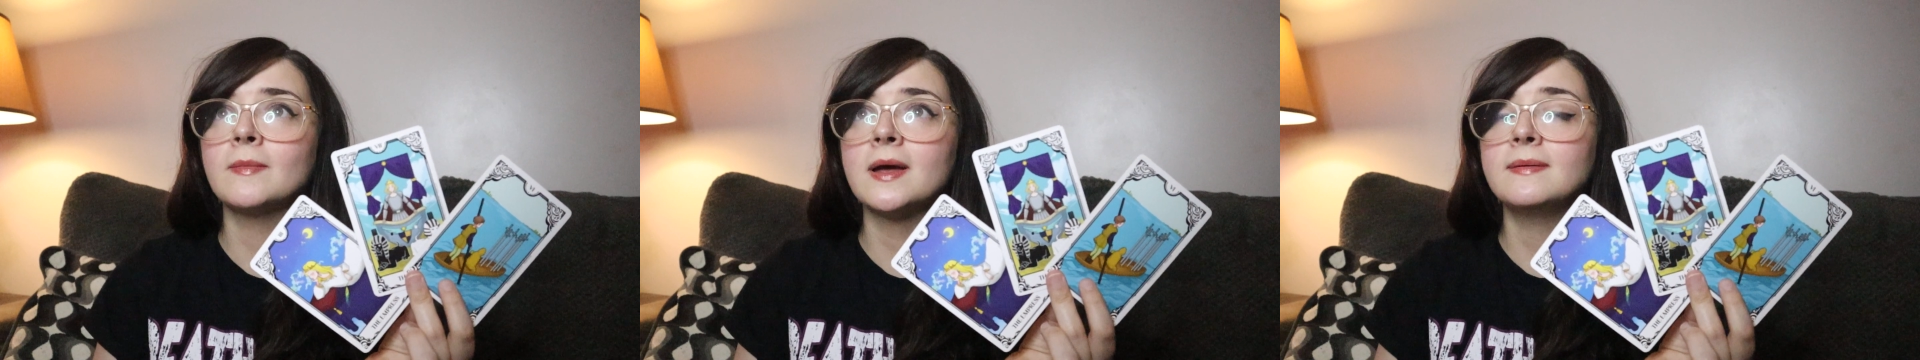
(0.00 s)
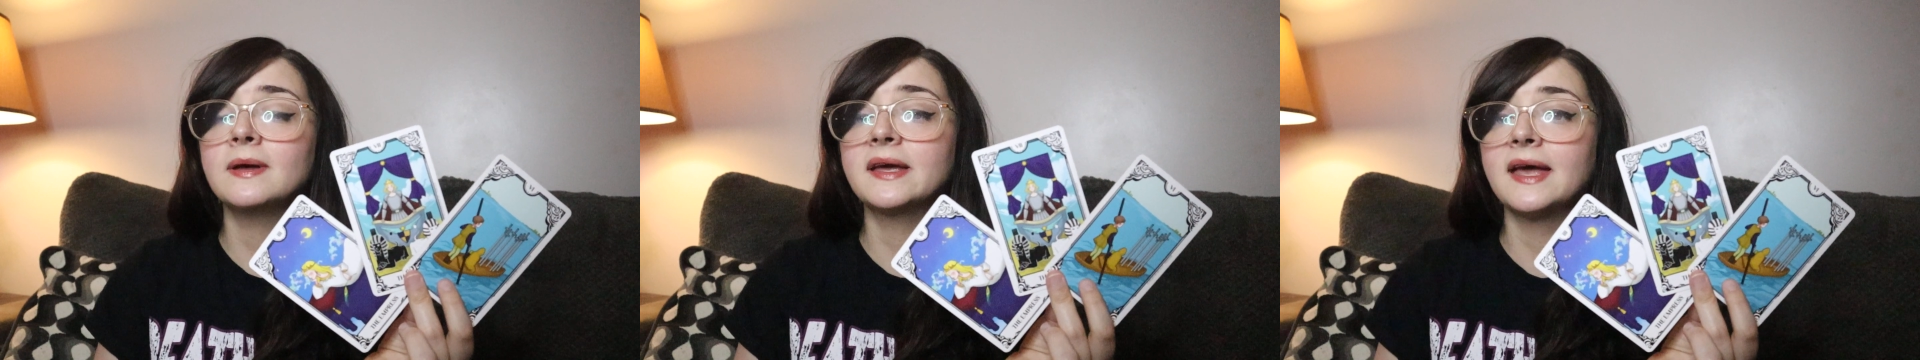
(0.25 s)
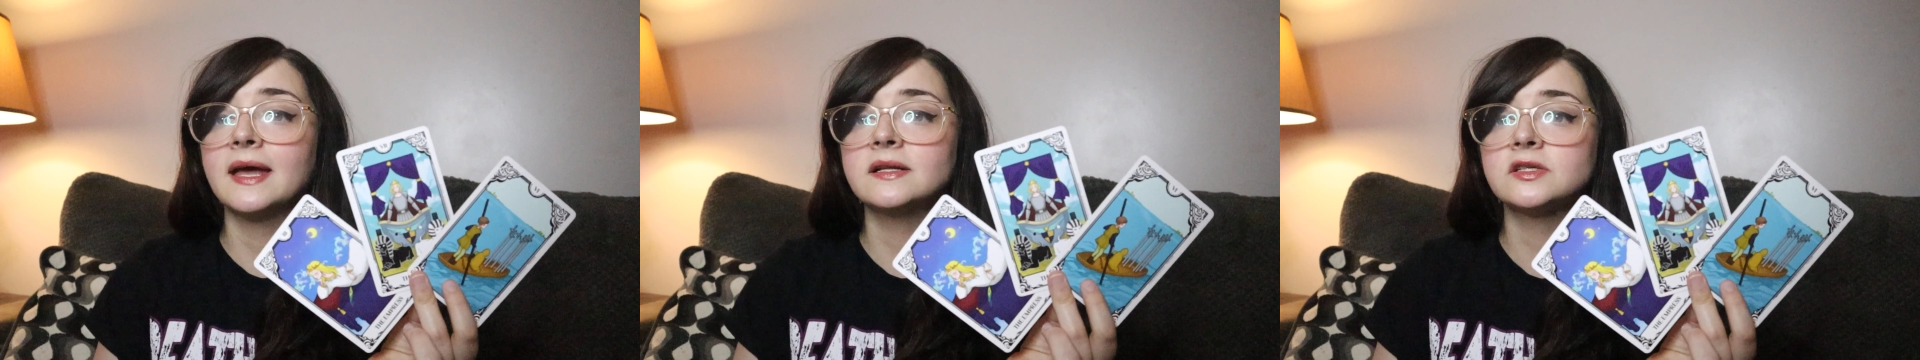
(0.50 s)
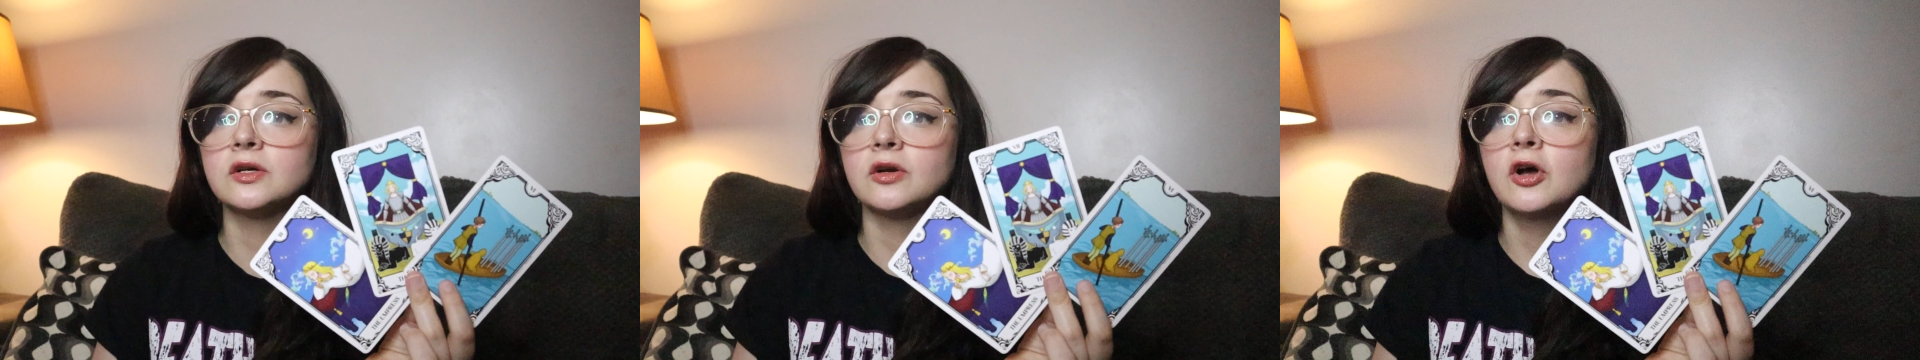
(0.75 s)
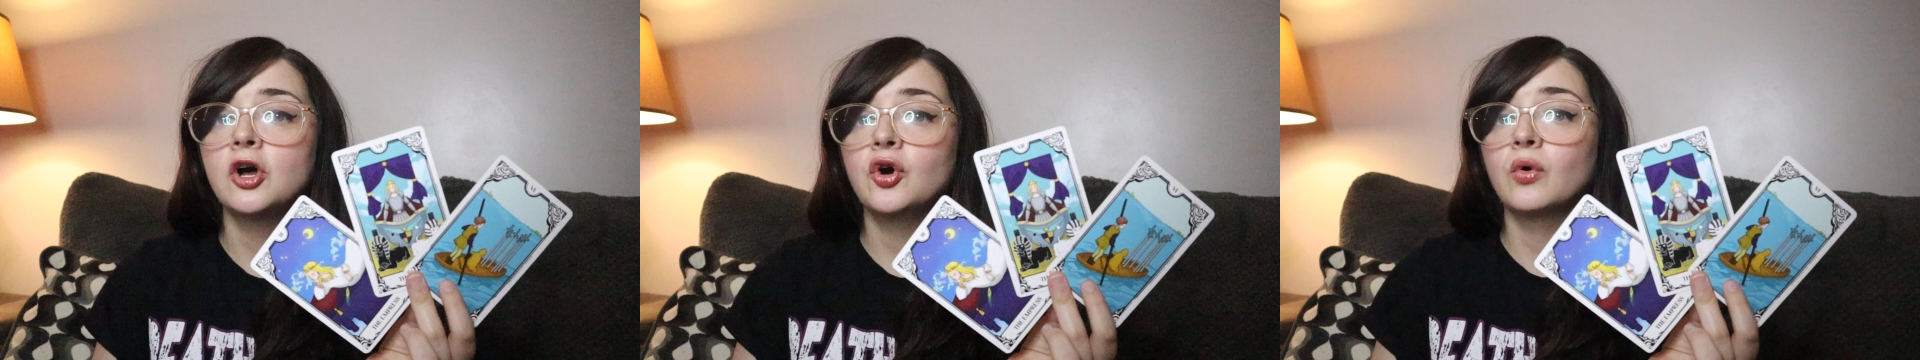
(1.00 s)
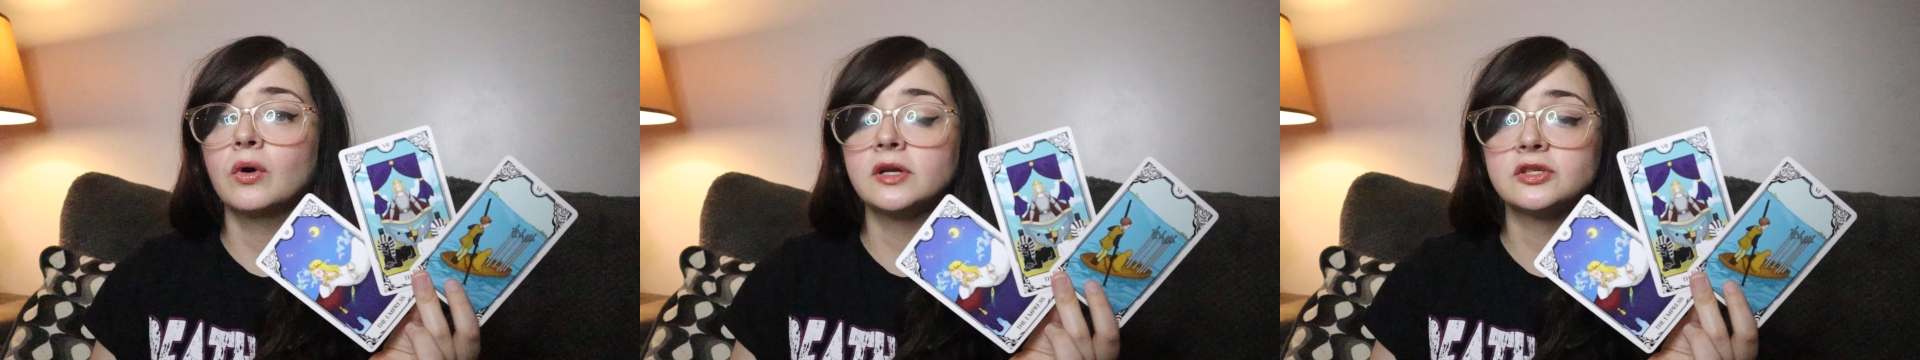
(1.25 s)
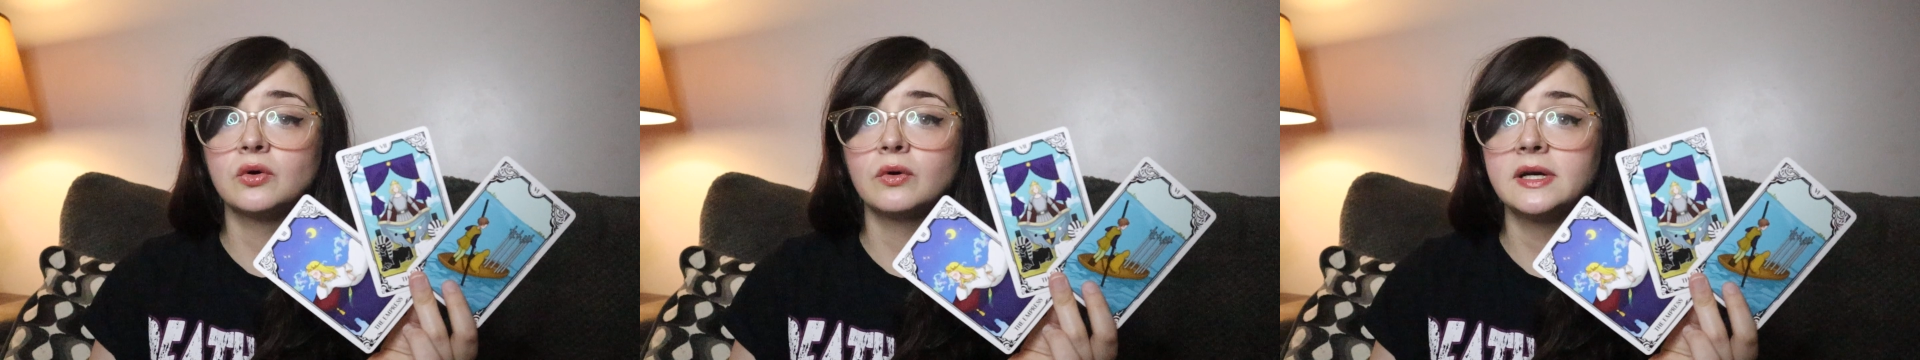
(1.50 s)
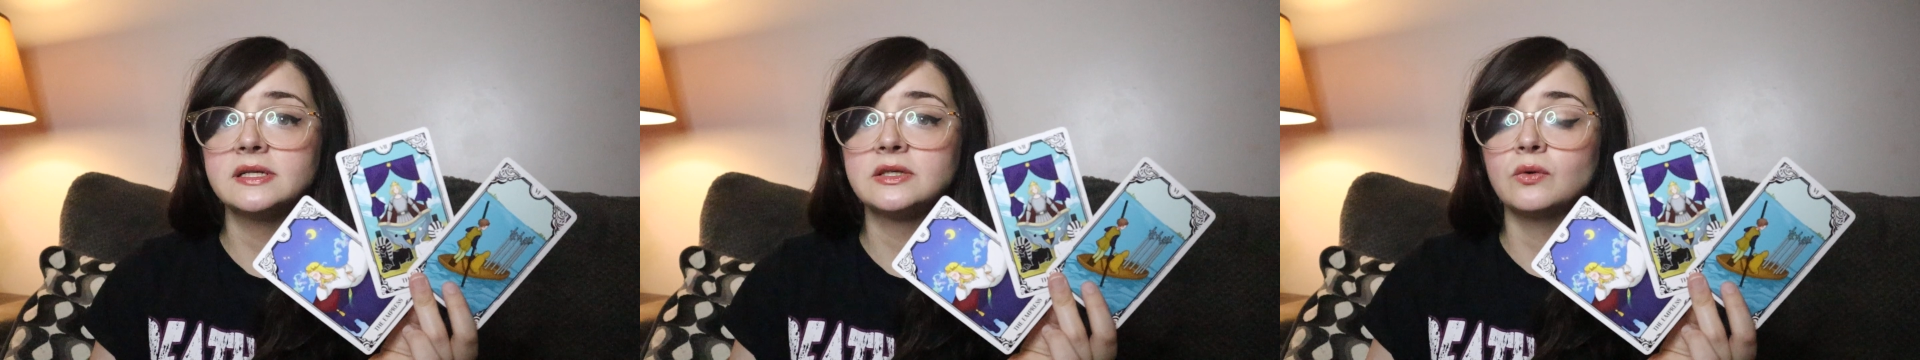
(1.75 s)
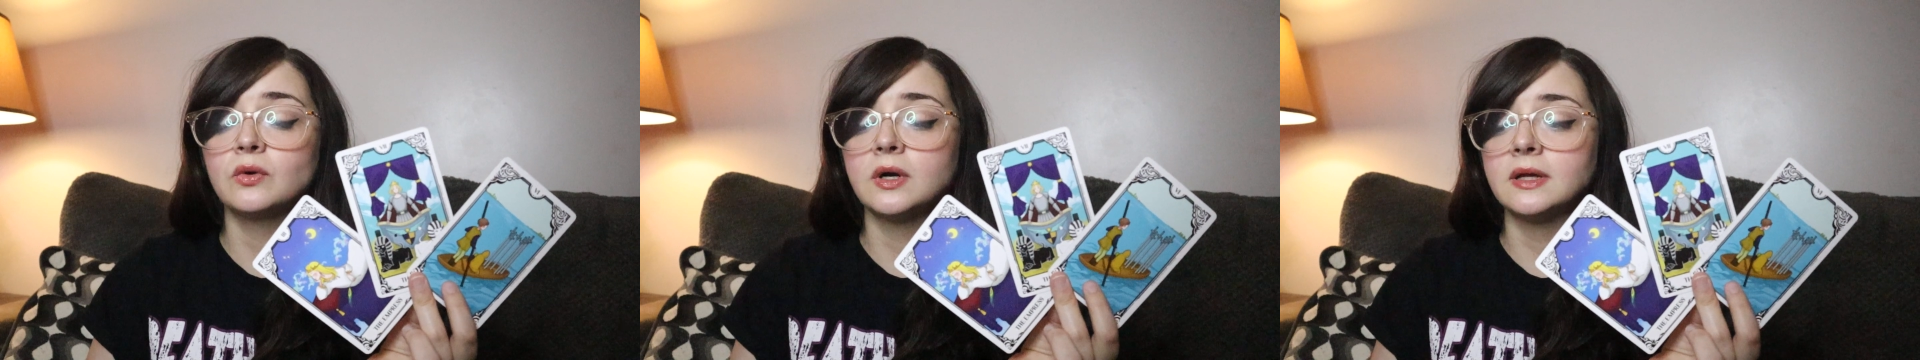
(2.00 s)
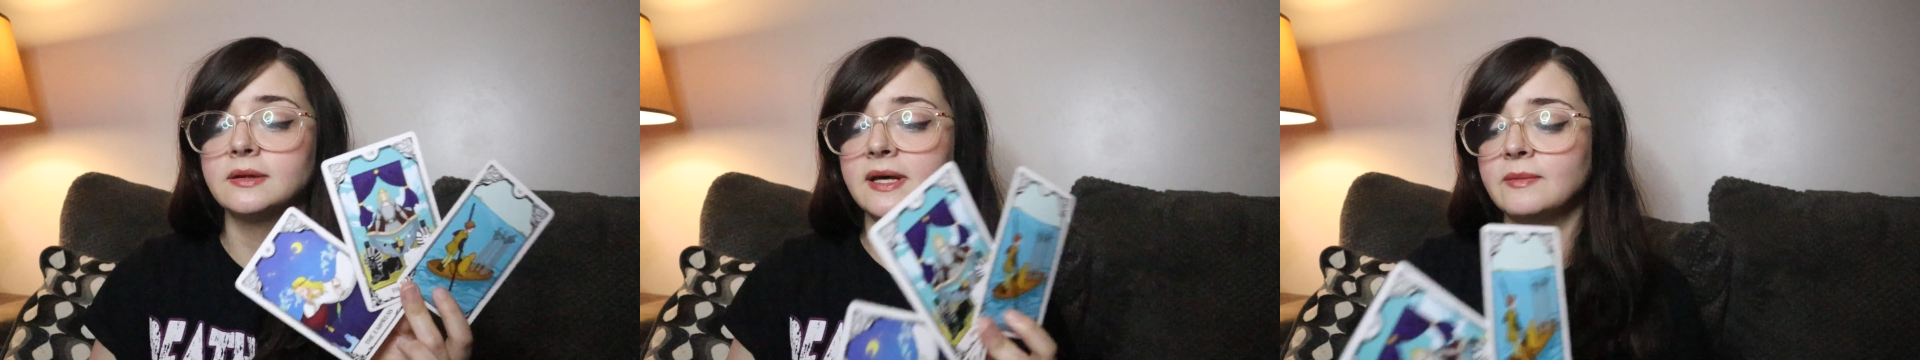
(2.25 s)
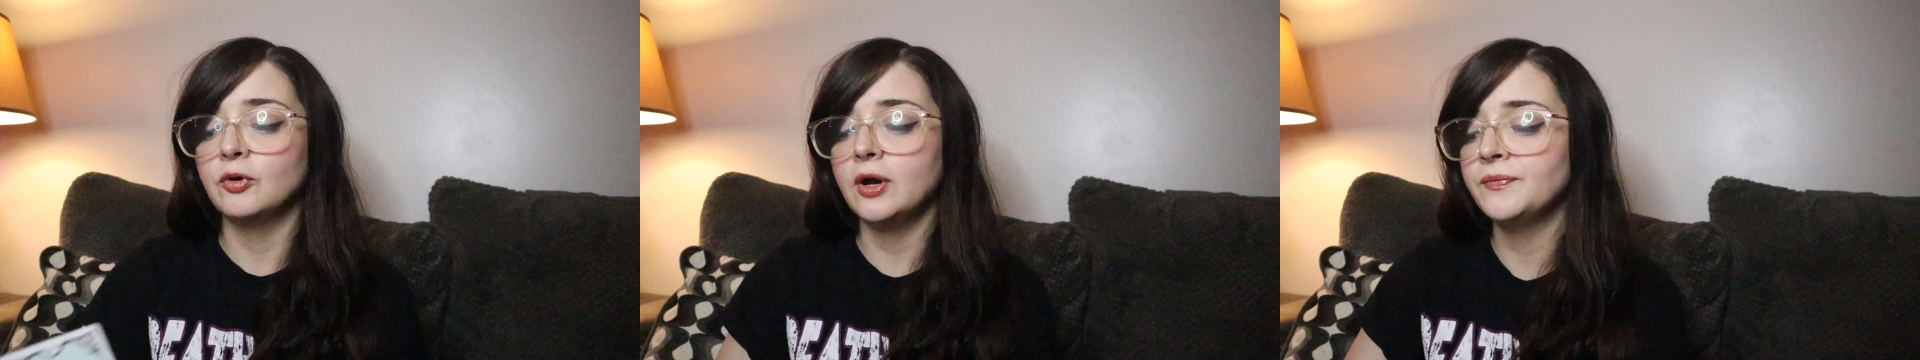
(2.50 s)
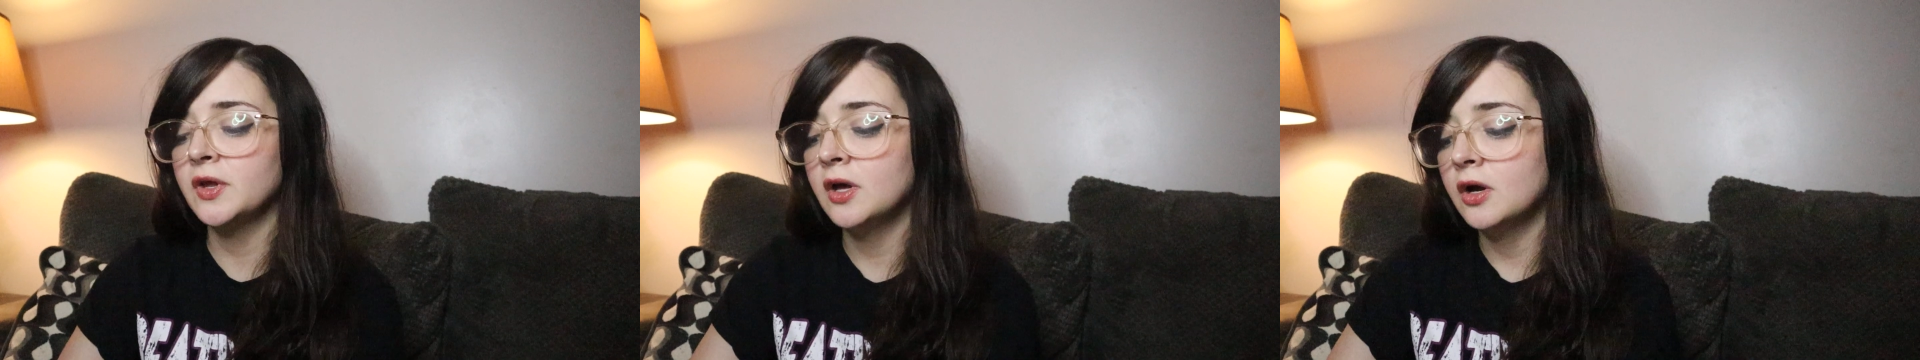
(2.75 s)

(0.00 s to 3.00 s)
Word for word: maybe a Cancer or a Taurus or a Libra,